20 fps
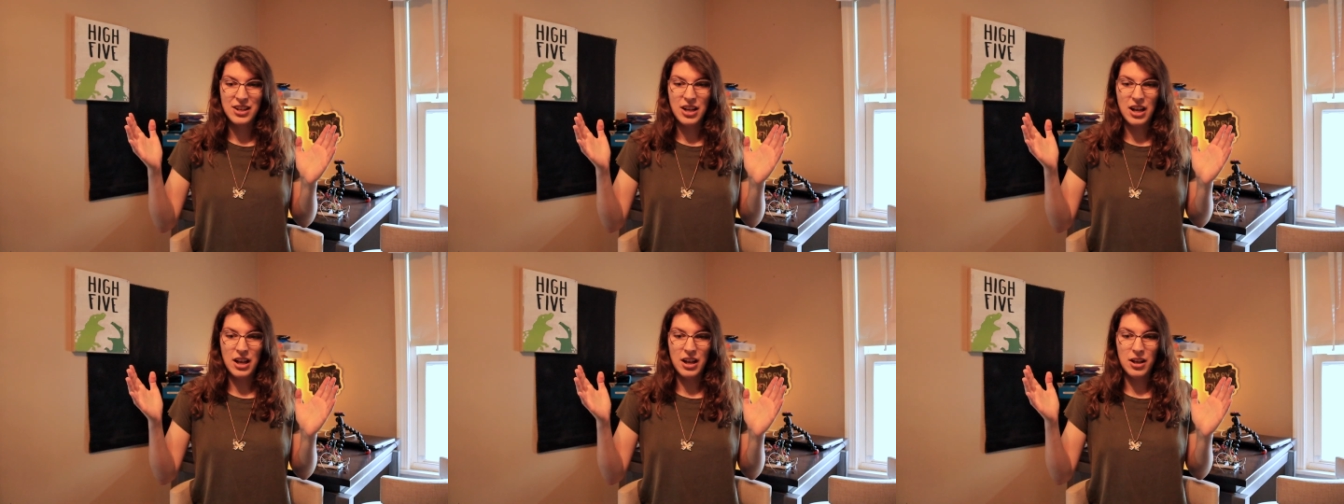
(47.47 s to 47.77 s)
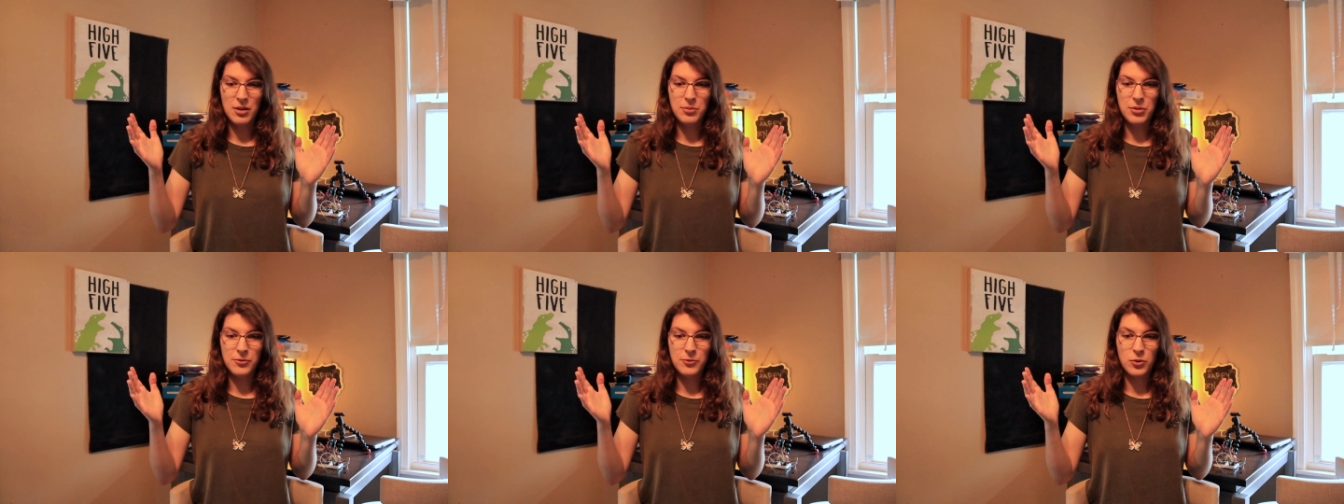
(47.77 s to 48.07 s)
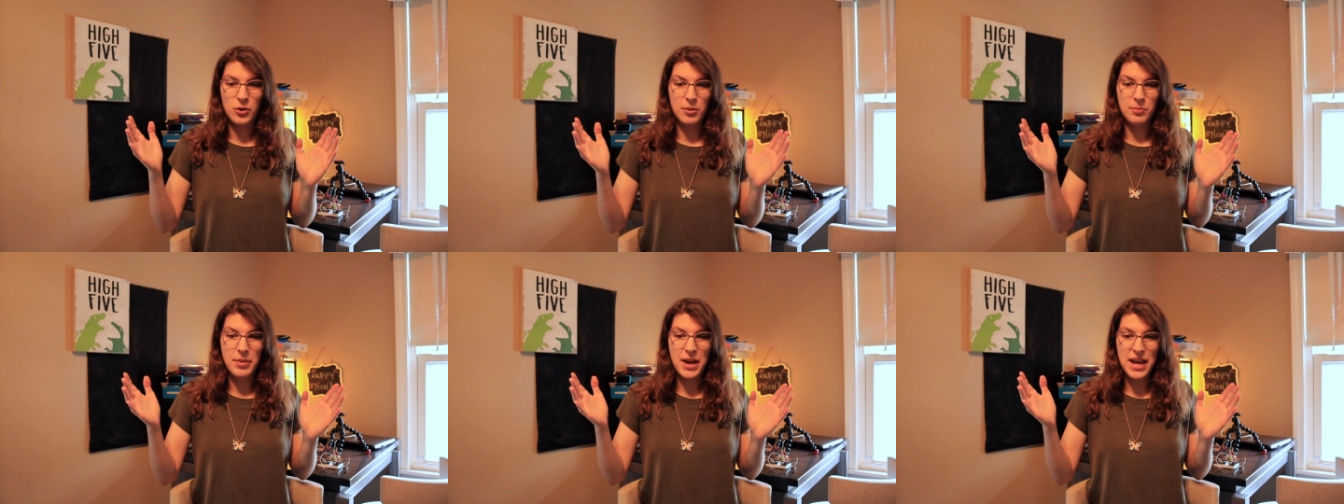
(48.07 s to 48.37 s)
uh,
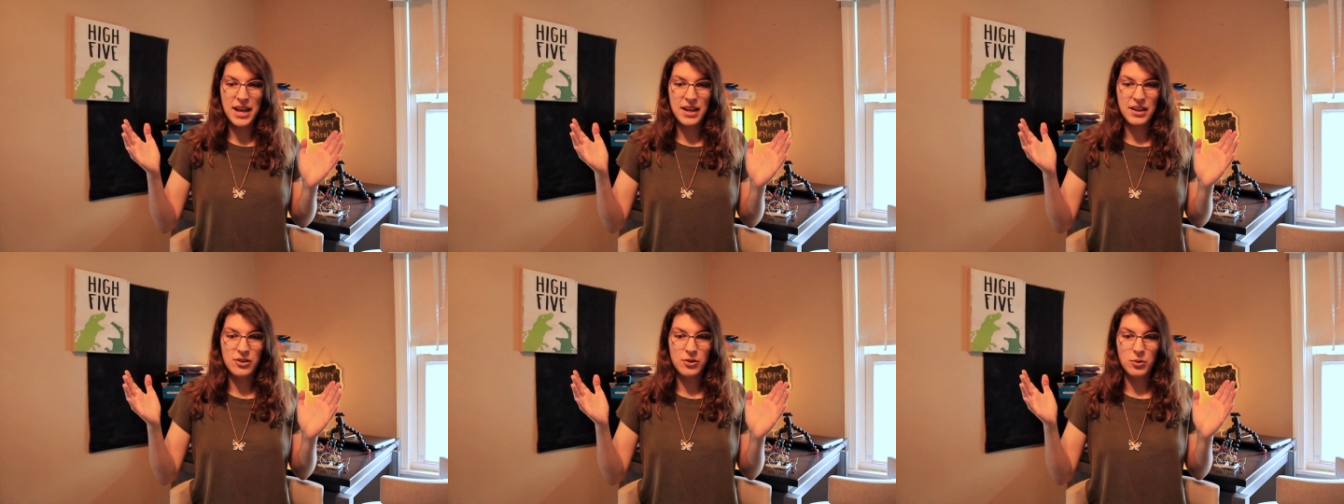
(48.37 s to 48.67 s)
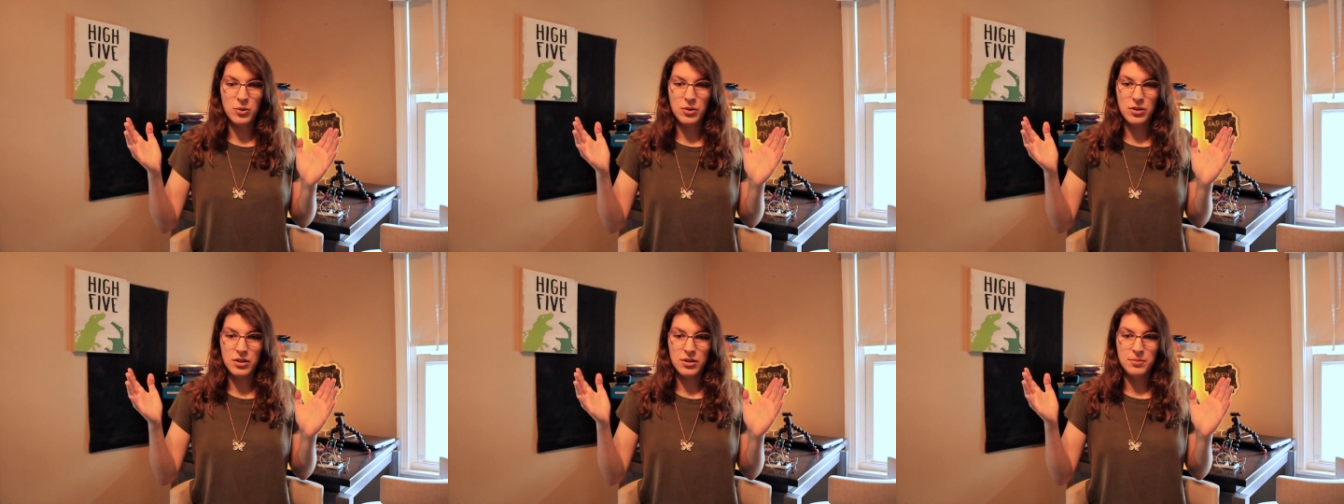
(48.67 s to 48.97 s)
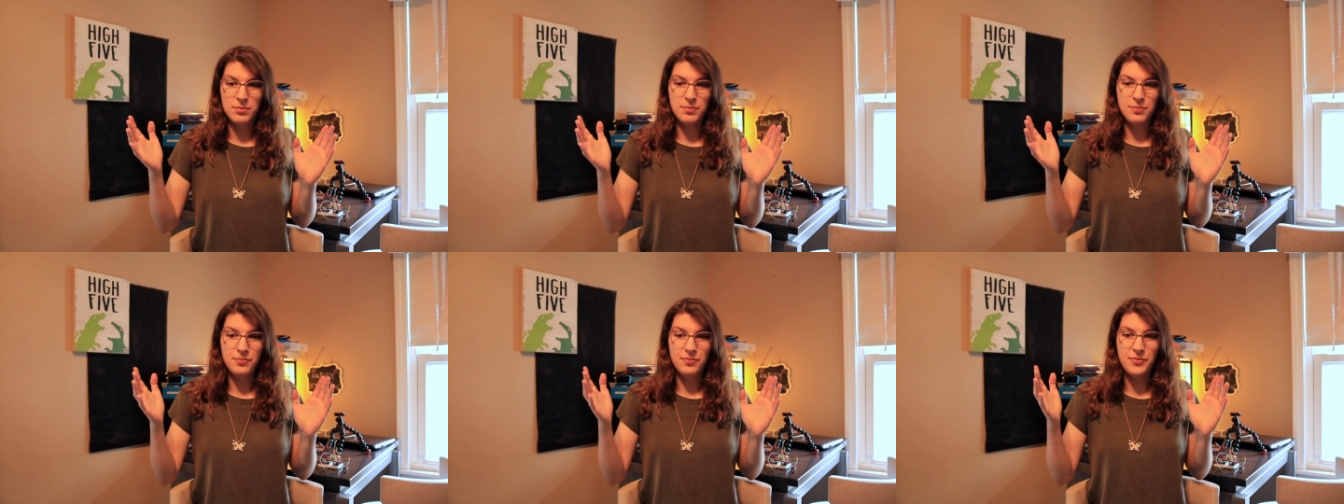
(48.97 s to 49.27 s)
before bed
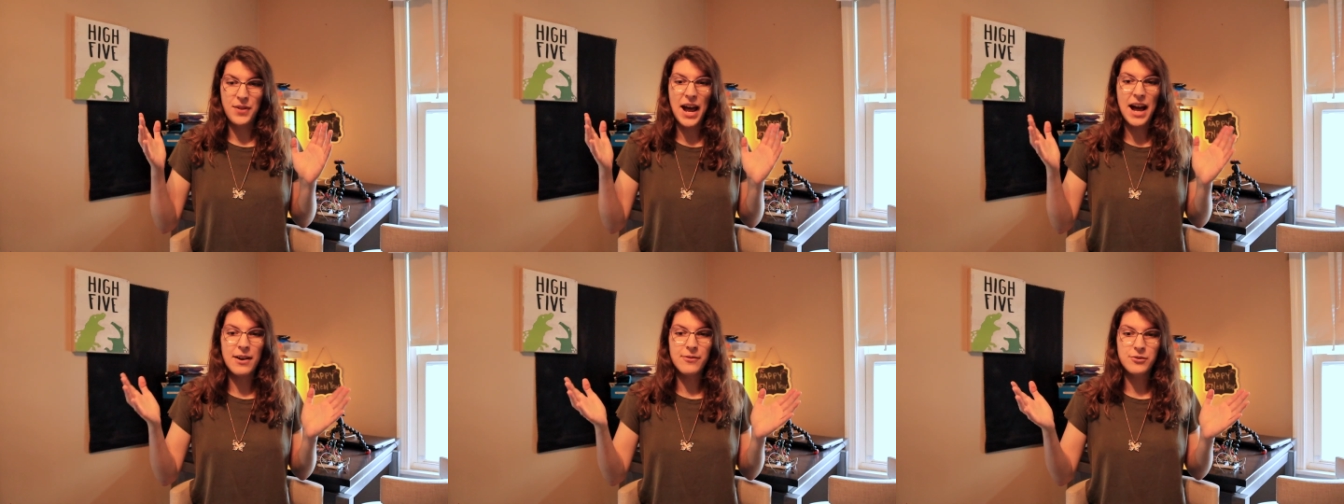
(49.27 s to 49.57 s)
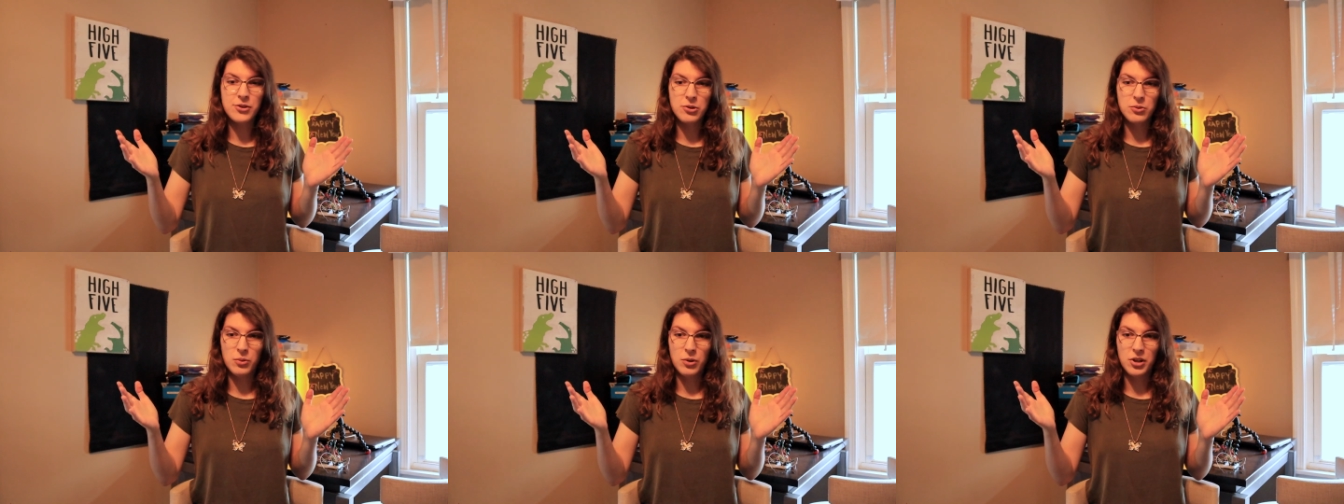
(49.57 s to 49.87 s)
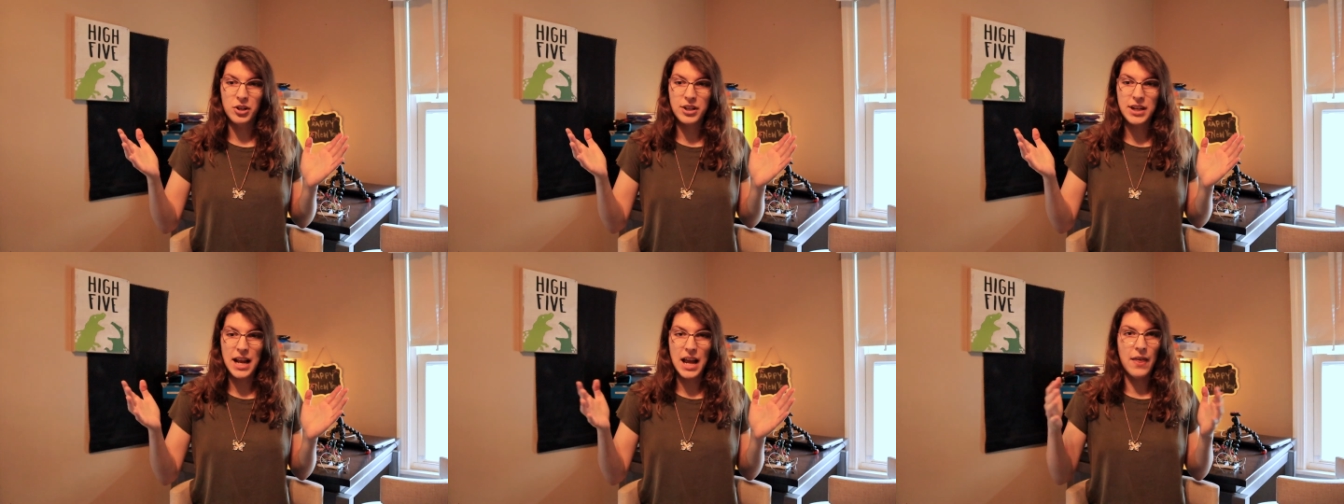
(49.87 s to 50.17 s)
or after
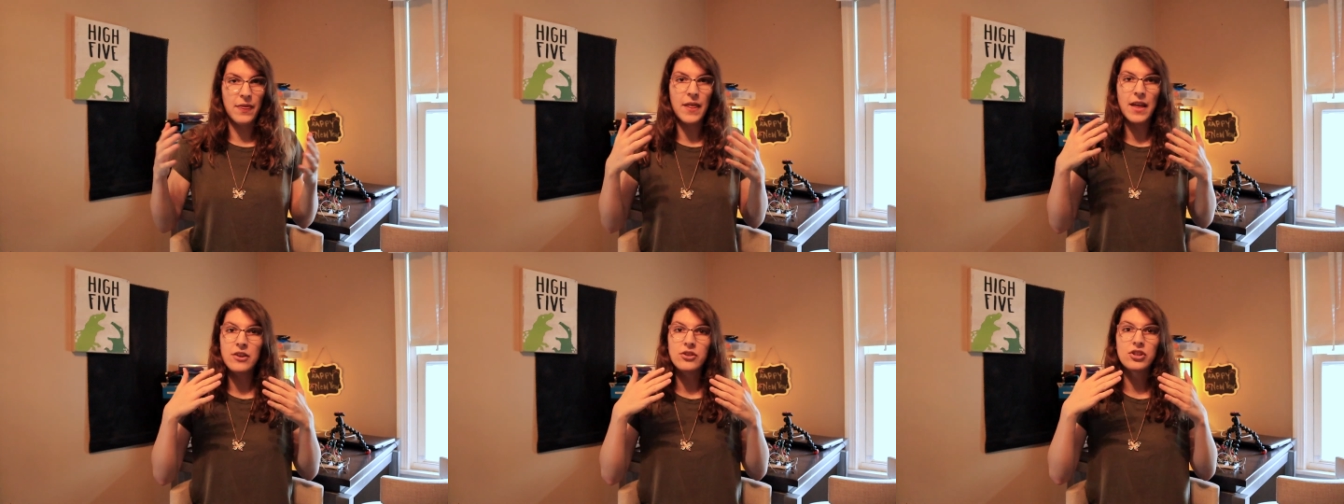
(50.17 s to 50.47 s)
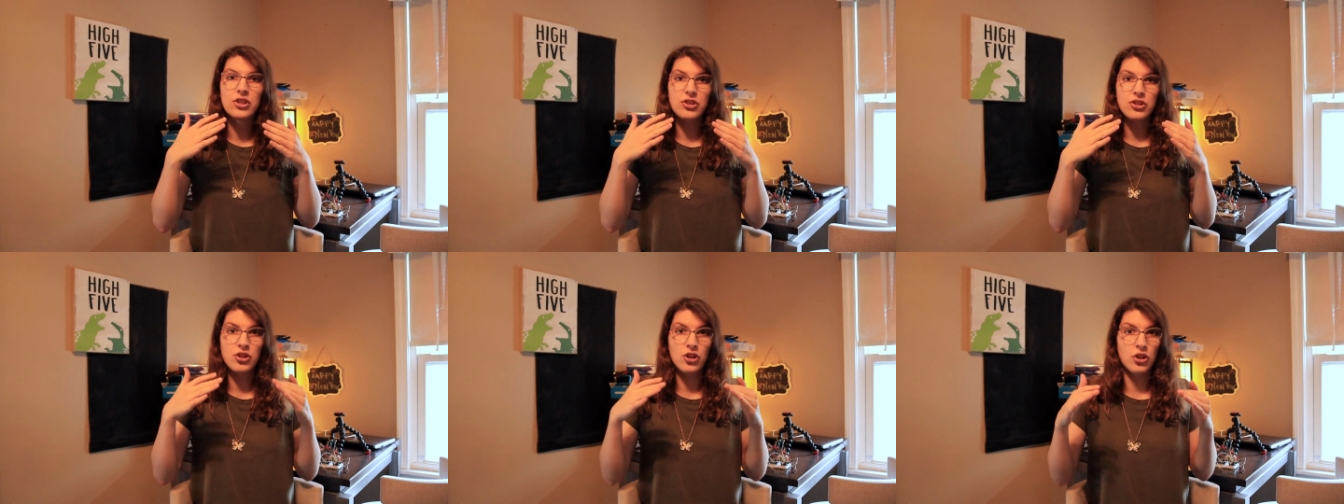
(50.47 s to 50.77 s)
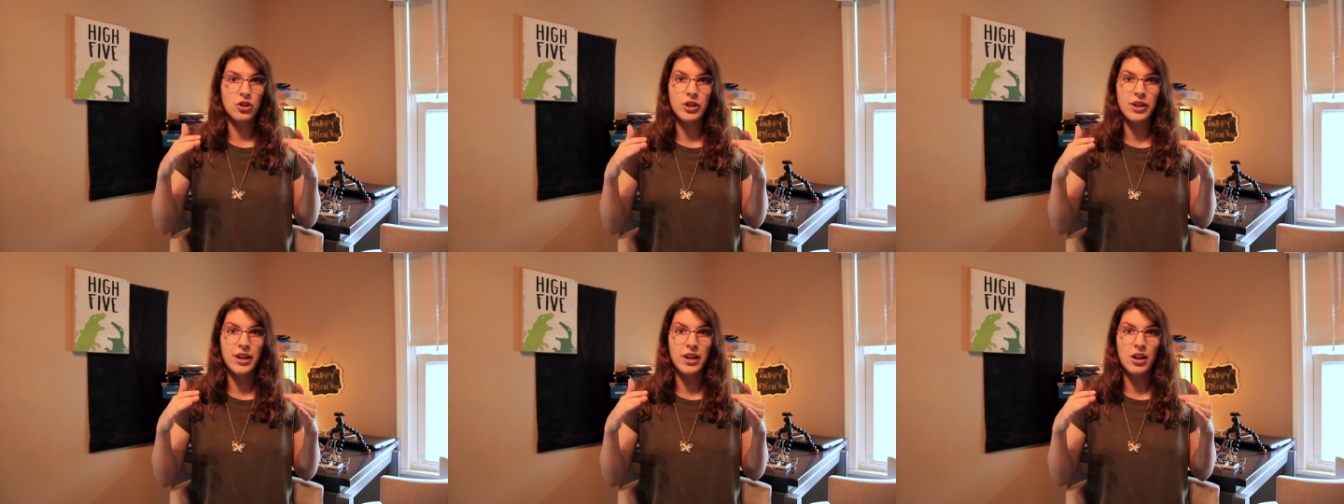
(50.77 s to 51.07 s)
work, and then just
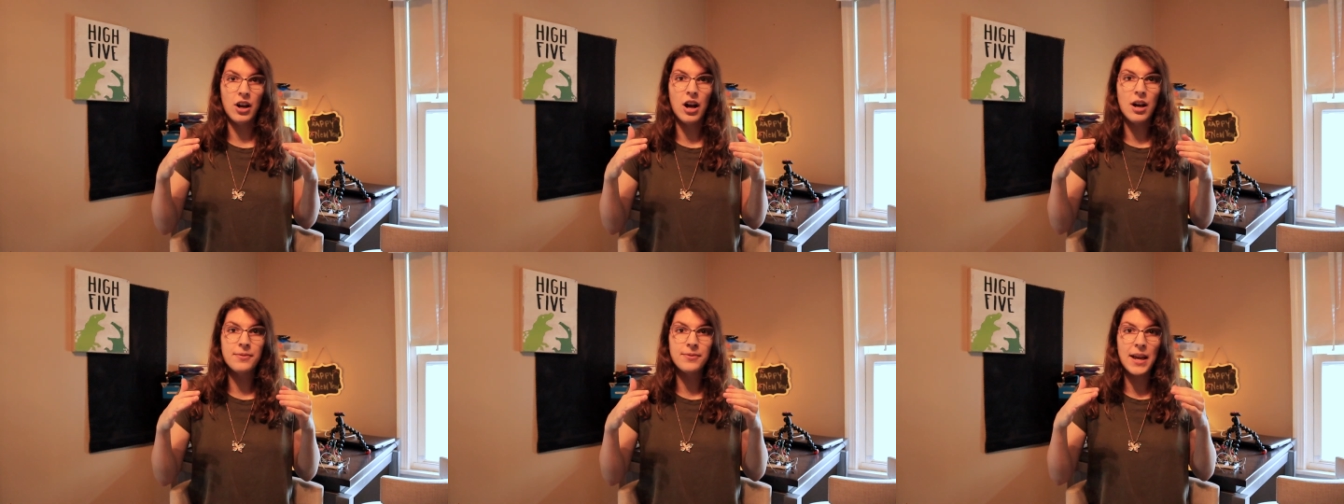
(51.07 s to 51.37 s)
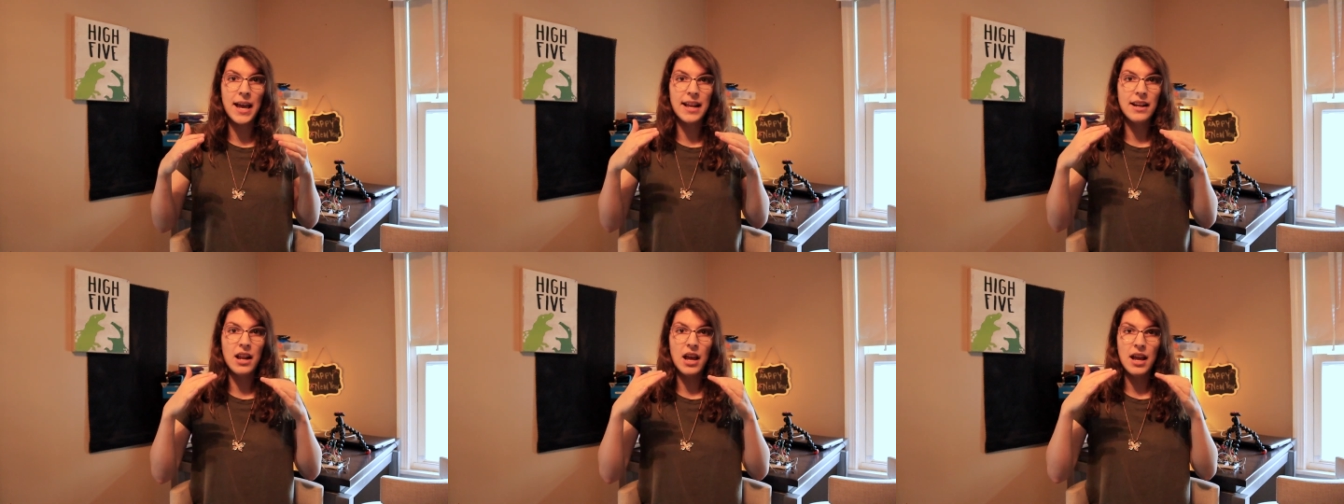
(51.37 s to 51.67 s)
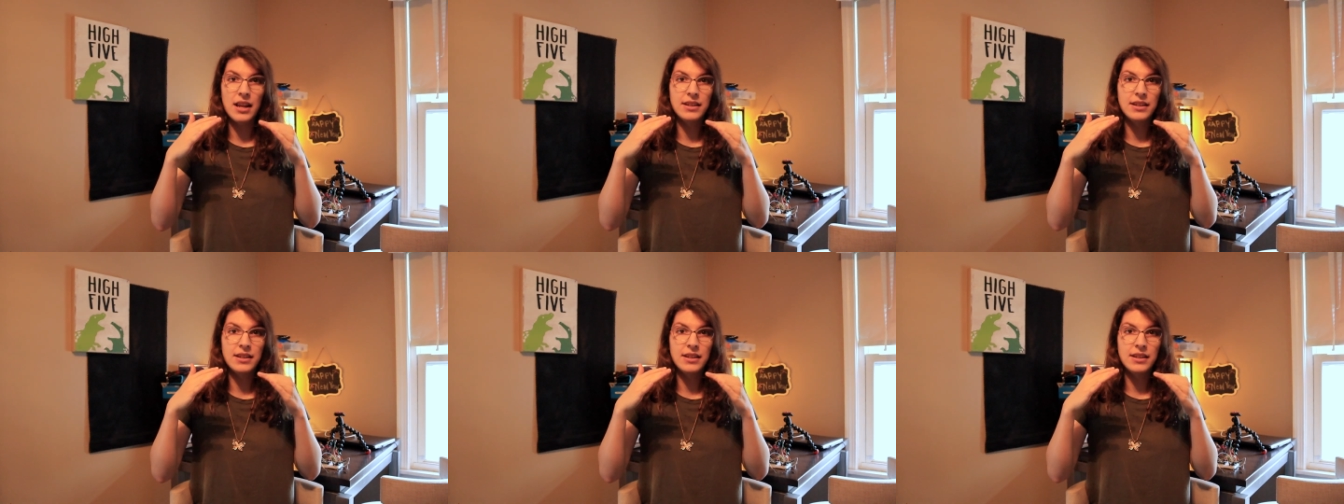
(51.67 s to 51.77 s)
turning it off and,